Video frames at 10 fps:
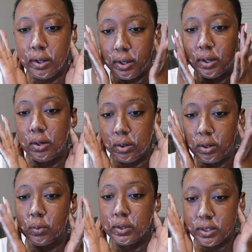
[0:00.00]
in
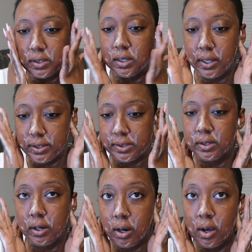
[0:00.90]
with this
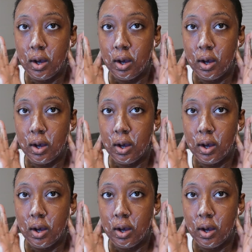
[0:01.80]
cleanser